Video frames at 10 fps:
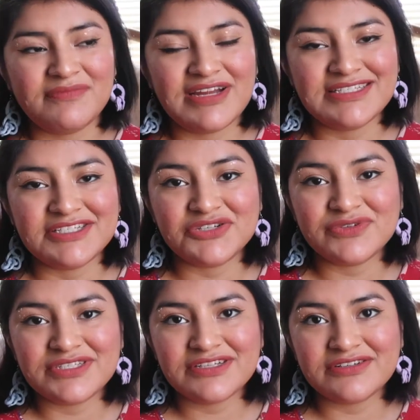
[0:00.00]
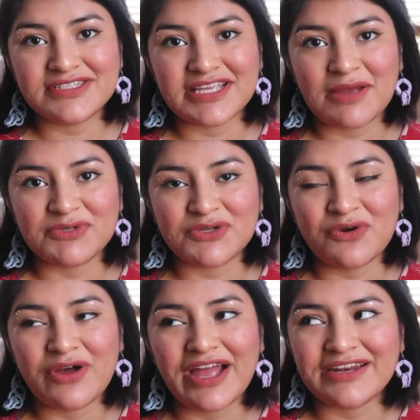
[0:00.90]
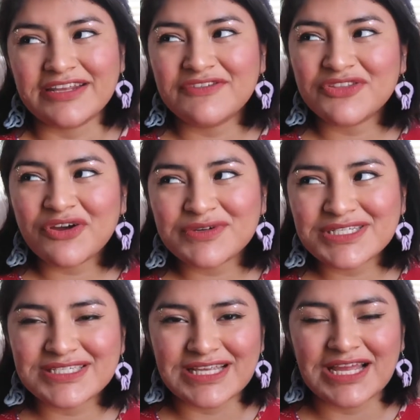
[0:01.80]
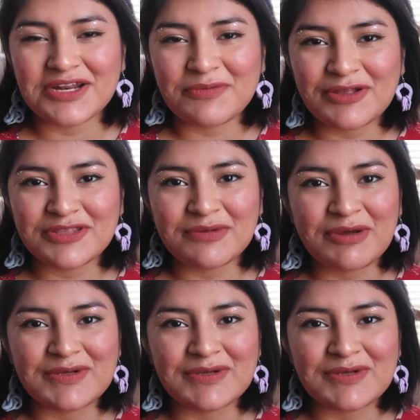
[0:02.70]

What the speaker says: My sister was a little skeptical, and even though I was excited about them,